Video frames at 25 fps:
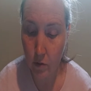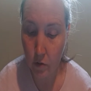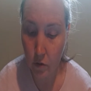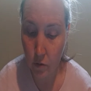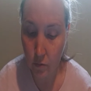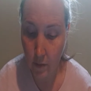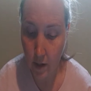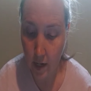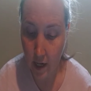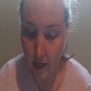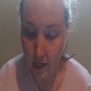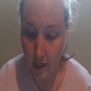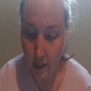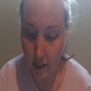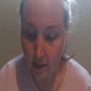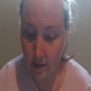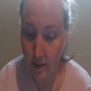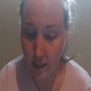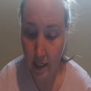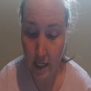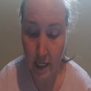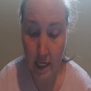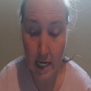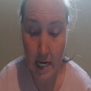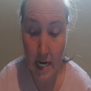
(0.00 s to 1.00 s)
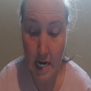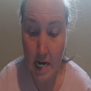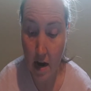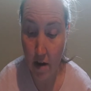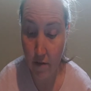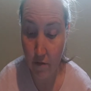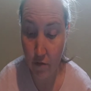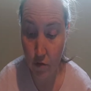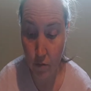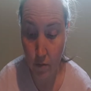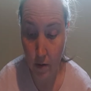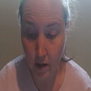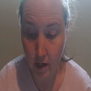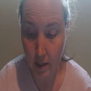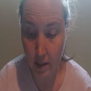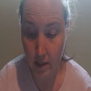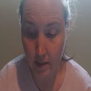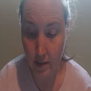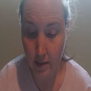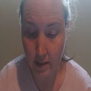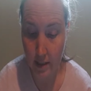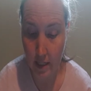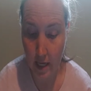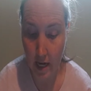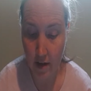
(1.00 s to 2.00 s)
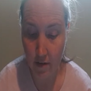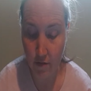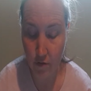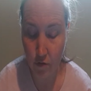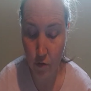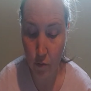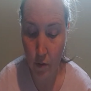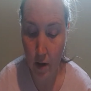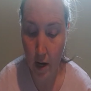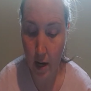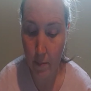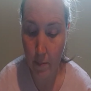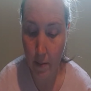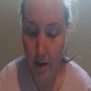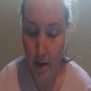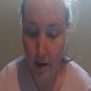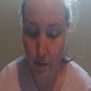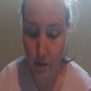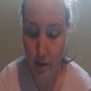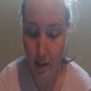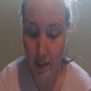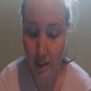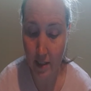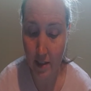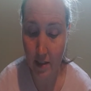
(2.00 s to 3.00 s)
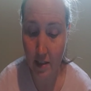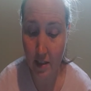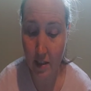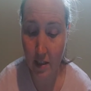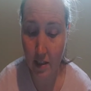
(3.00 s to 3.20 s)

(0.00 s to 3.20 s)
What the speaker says: leaps that took him closer and closer to the metal box.